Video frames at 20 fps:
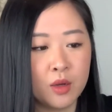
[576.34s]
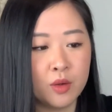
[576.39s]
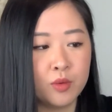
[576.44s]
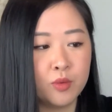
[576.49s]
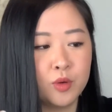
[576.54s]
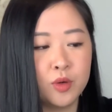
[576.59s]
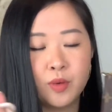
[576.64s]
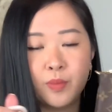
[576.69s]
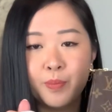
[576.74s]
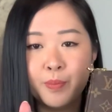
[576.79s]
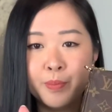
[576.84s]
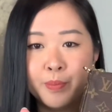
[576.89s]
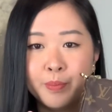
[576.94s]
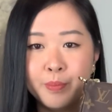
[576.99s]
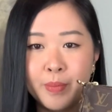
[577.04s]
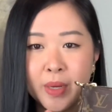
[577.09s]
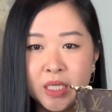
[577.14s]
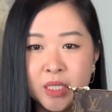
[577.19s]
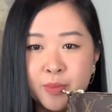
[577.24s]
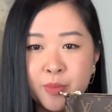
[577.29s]
would
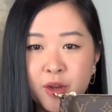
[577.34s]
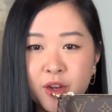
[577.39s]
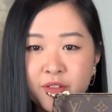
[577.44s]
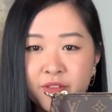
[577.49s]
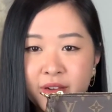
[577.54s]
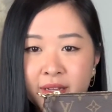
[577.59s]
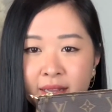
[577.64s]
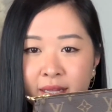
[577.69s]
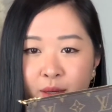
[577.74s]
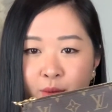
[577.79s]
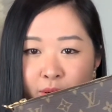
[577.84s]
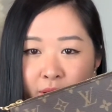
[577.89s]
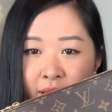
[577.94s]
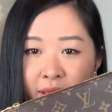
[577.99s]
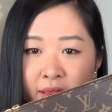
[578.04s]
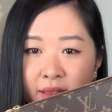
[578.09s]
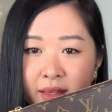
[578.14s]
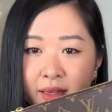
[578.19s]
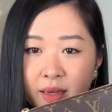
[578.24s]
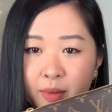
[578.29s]
match perfectly
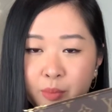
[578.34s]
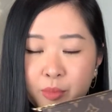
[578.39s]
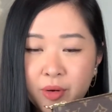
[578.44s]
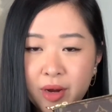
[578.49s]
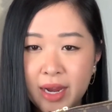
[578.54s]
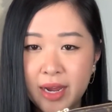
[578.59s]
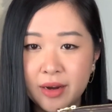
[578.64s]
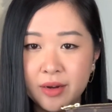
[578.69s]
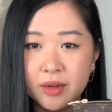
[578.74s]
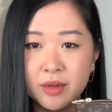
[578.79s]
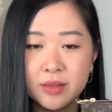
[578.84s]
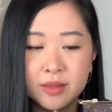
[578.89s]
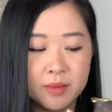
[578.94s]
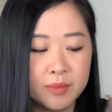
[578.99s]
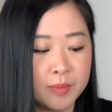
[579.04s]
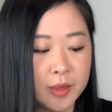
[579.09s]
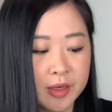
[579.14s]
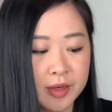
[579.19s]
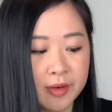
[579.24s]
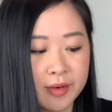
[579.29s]
with the brown on the
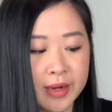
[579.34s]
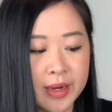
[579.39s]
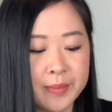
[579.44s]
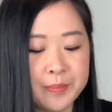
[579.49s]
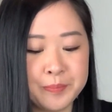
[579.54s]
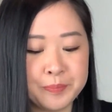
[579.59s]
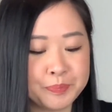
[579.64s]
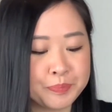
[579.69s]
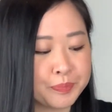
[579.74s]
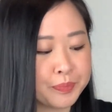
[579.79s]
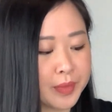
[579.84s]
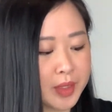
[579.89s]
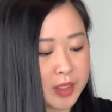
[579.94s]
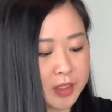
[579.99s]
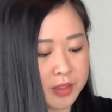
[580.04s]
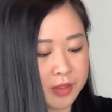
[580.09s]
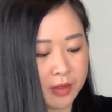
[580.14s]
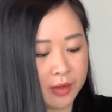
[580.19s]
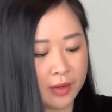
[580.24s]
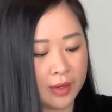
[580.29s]
monogram.
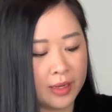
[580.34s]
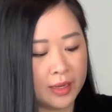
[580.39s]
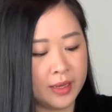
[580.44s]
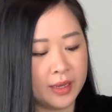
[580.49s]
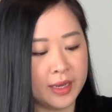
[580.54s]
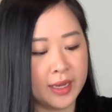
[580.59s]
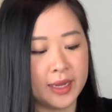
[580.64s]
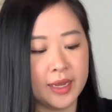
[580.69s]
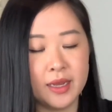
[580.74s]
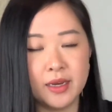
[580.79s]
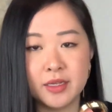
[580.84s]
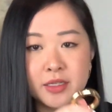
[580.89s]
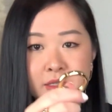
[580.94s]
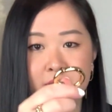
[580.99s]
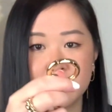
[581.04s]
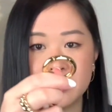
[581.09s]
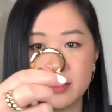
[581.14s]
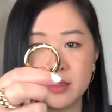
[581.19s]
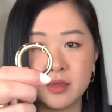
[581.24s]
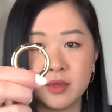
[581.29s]
So again, it's
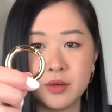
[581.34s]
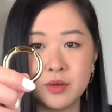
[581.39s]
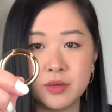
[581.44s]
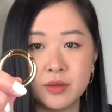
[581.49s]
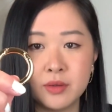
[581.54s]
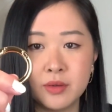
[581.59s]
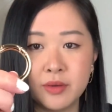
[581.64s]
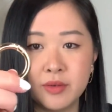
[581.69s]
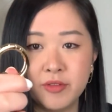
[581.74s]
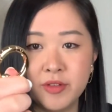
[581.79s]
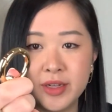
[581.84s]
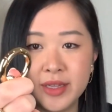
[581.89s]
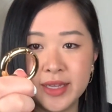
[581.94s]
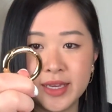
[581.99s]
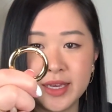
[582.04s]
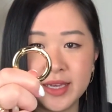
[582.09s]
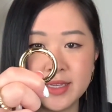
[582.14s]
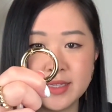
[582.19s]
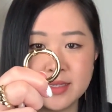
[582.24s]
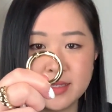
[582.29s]
got the really
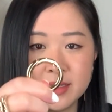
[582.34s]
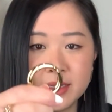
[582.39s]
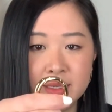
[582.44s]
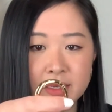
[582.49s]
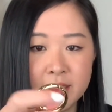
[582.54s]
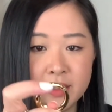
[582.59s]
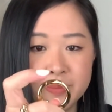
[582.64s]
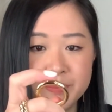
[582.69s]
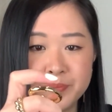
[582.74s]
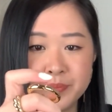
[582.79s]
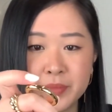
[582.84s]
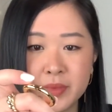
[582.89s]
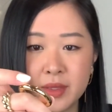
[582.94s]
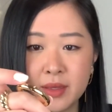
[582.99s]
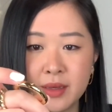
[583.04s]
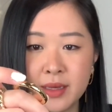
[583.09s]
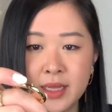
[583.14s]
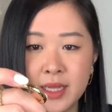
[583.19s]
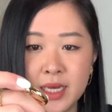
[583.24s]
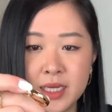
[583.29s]
easy
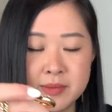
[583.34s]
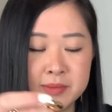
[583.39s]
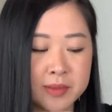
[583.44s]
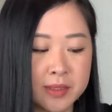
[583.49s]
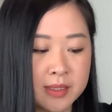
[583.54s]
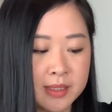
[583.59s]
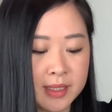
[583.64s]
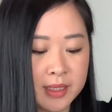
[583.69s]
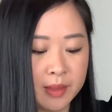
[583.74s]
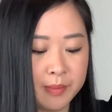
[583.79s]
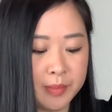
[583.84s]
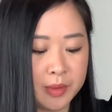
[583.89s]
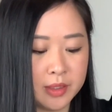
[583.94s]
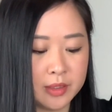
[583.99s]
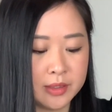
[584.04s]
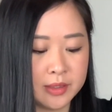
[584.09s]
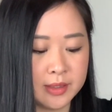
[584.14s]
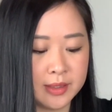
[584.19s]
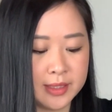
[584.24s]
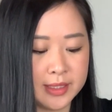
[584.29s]
clasp to clip
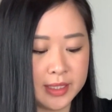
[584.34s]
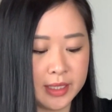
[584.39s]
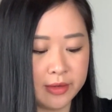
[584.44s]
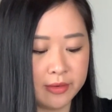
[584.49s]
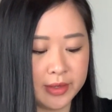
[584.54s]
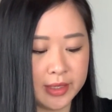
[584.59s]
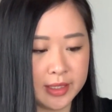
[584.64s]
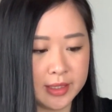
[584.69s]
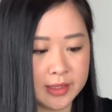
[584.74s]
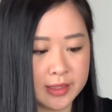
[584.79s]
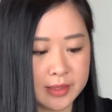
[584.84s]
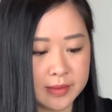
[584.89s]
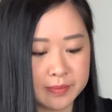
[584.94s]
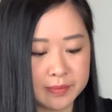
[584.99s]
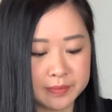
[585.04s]
onto the D-rings.